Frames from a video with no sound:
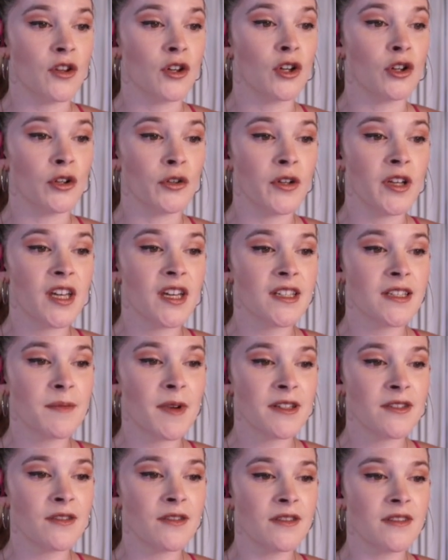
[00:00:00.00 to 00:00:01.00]
gluteus
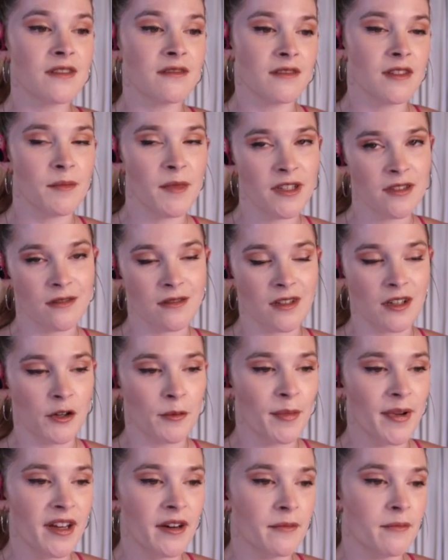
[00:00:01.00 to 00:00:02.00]
muscles, the muscles in your
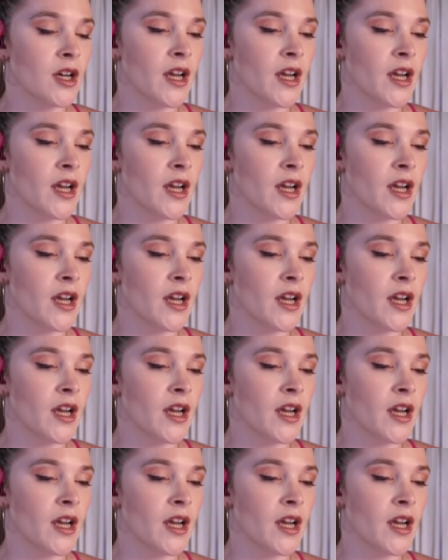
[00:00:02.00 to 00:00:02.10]
butt.